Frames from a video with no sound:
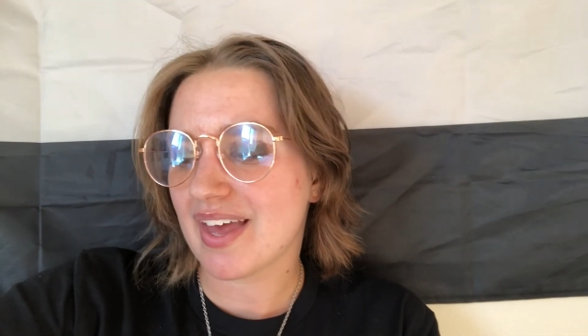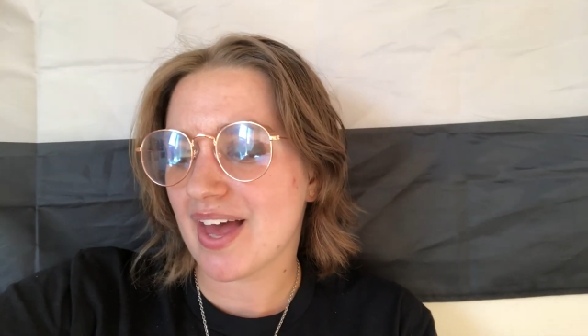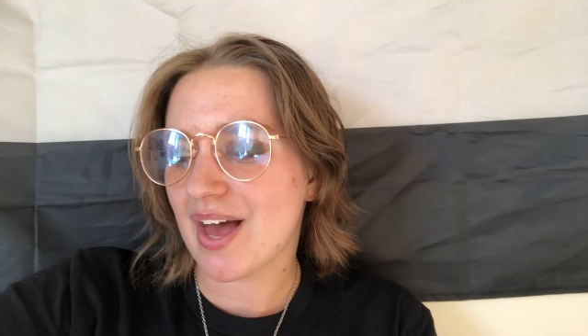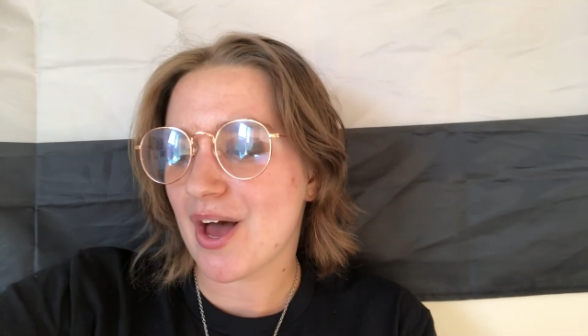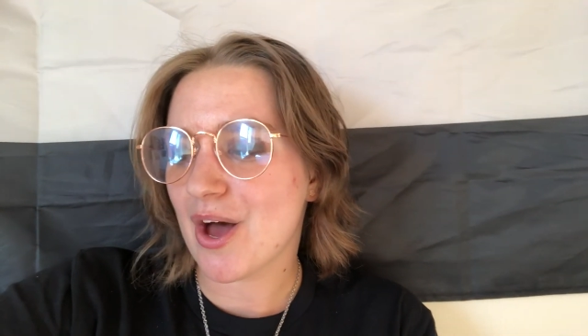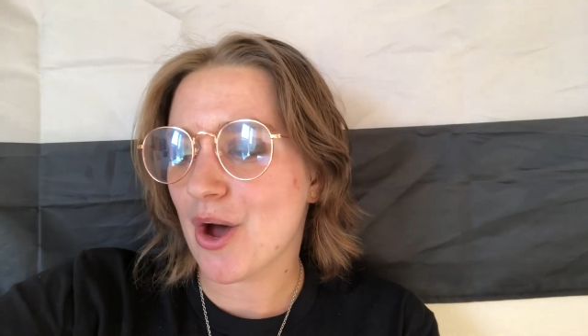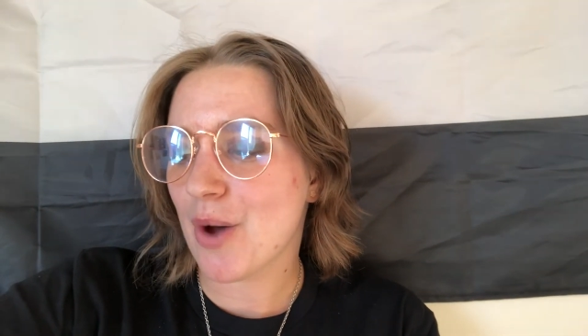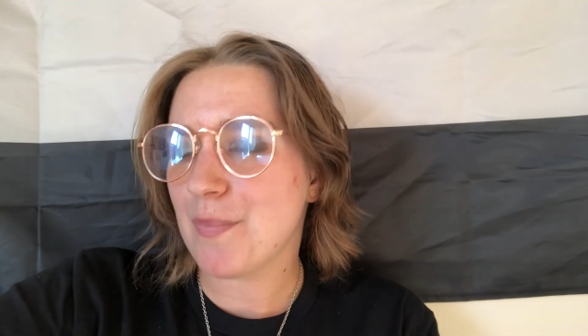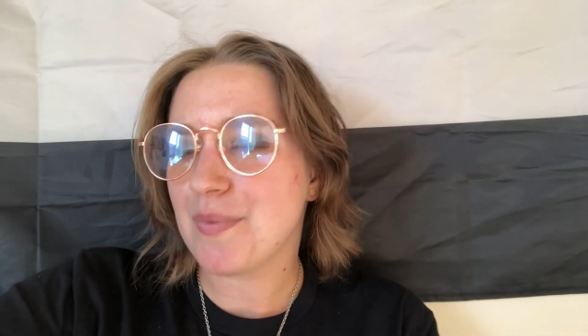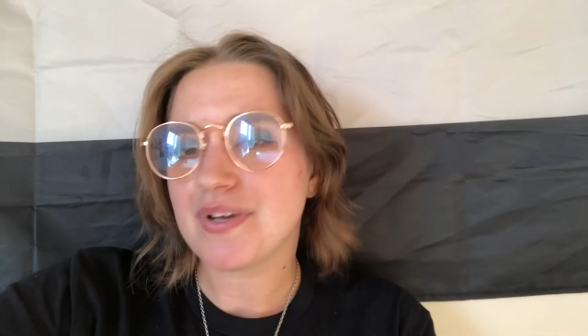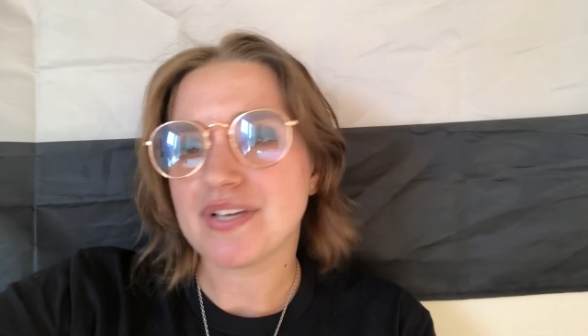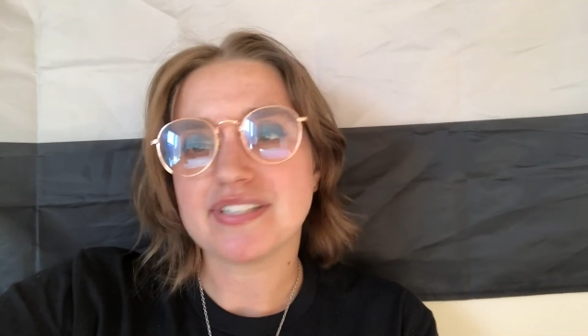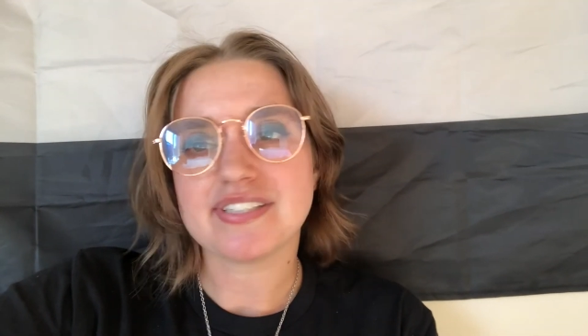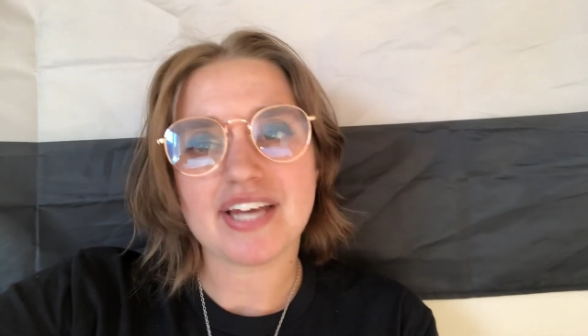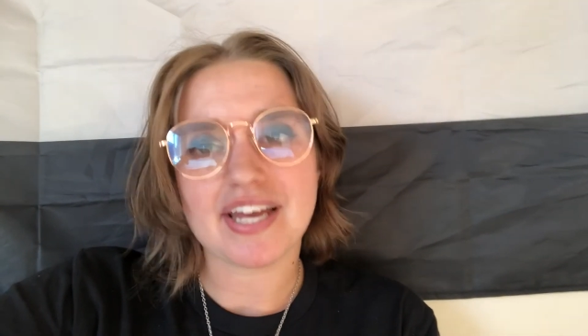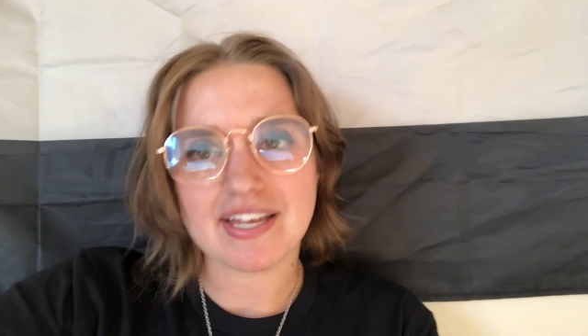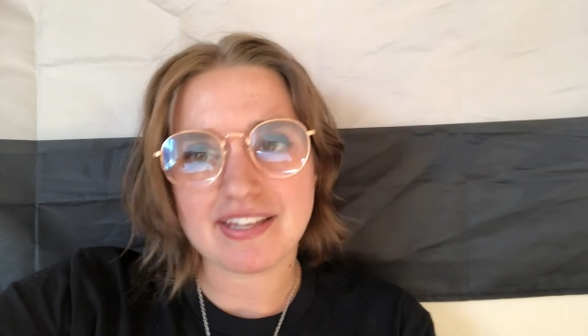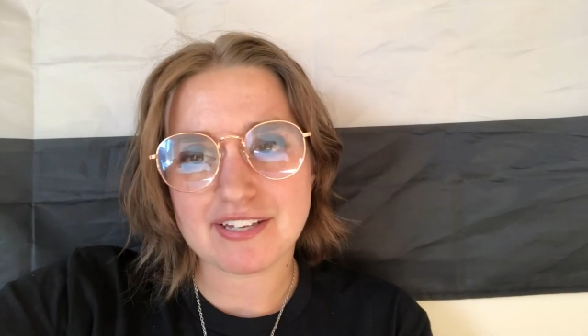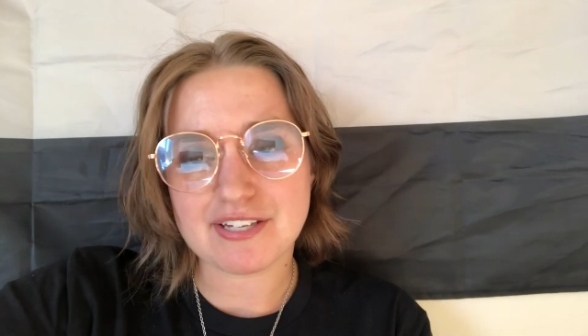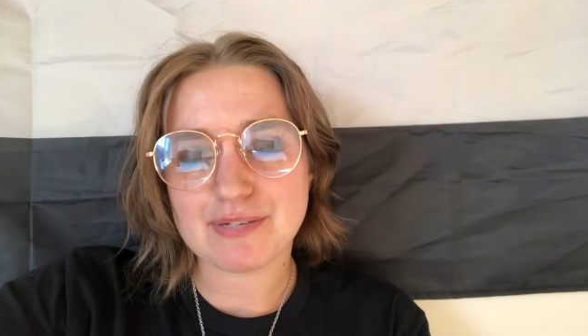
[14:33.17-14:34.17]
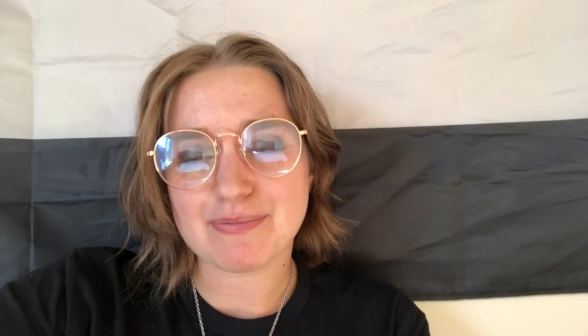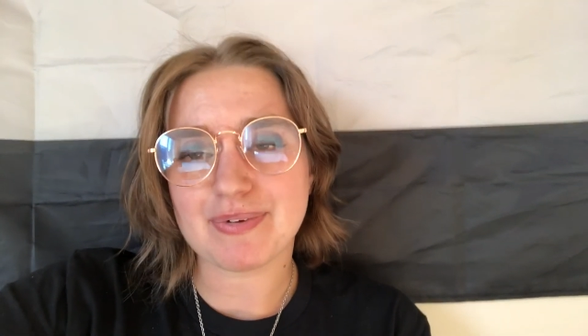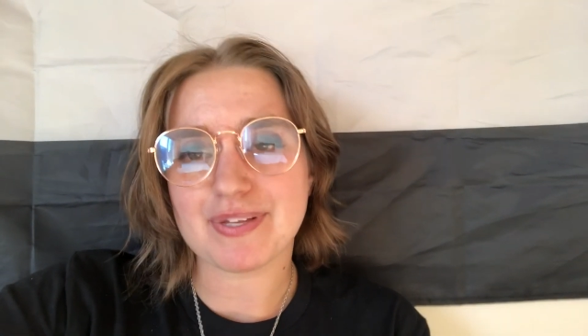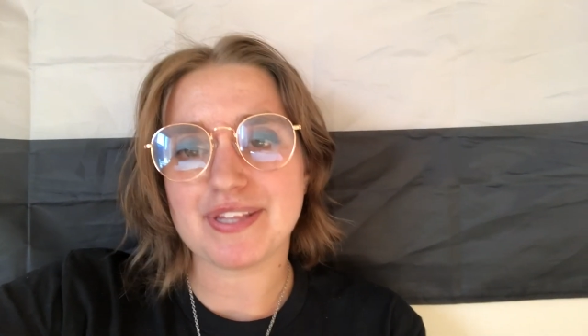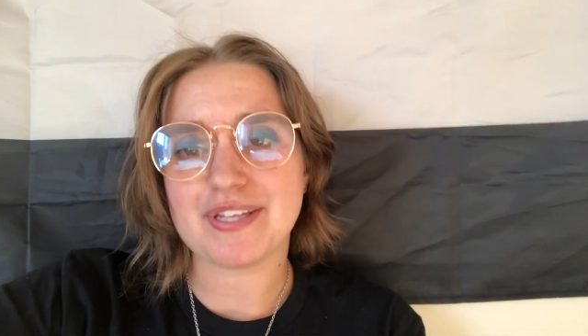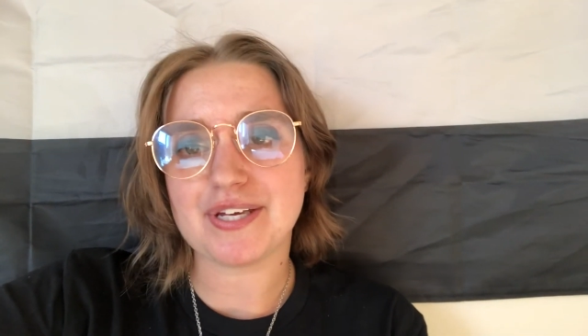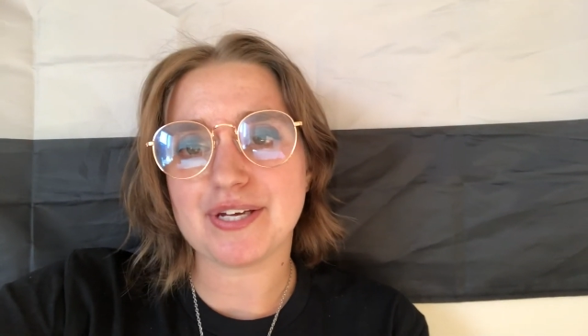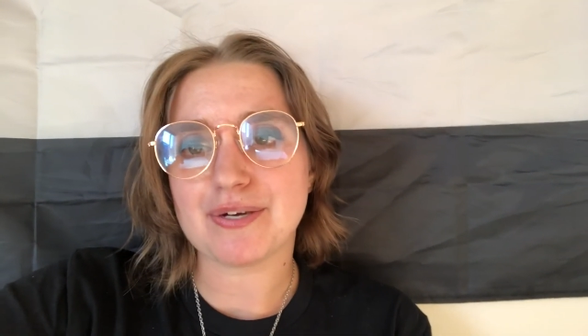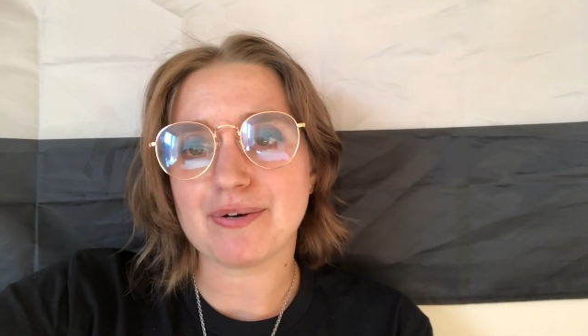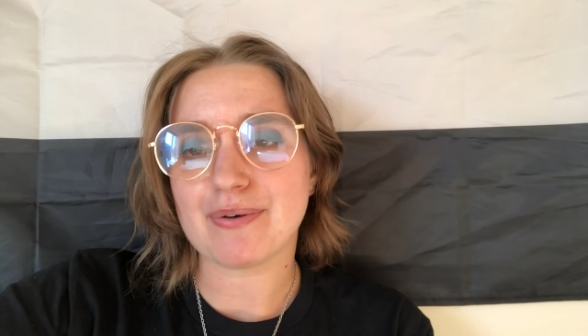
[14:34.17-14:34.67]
I hope you can take this with you